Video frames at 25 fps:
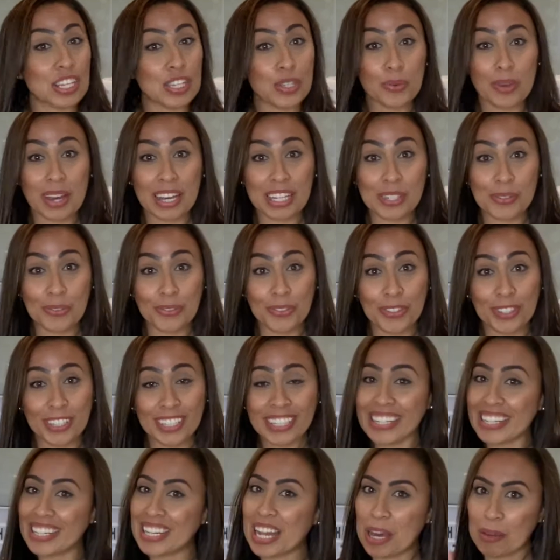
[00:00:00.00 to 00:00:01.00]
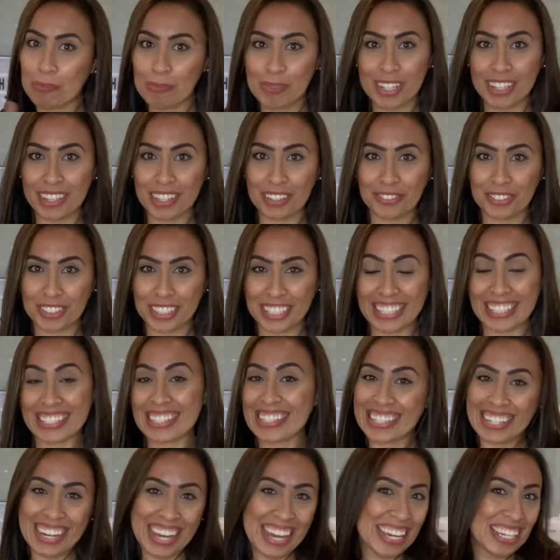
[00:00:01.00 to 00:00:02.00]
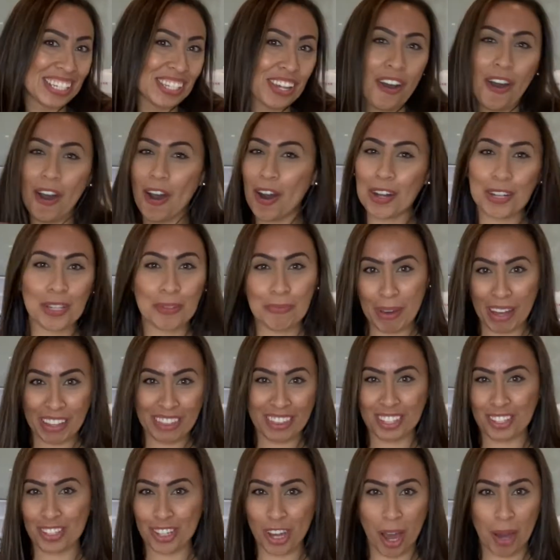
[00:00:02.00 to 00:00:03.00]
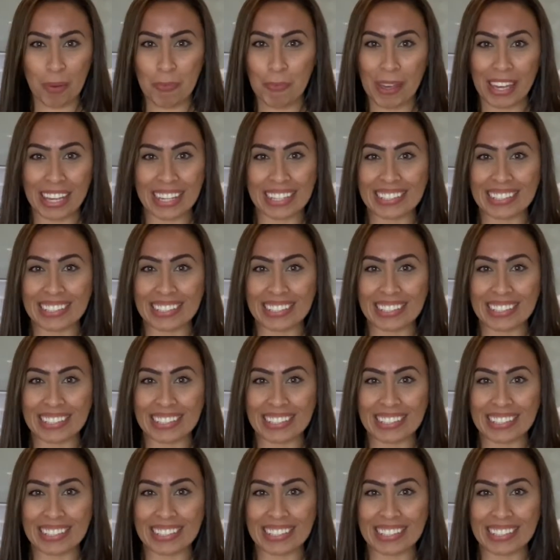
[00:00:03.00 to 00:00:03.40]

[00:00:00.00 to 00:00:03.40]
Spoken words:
asked for it and I'm delivering. Today is all about the chalk paint.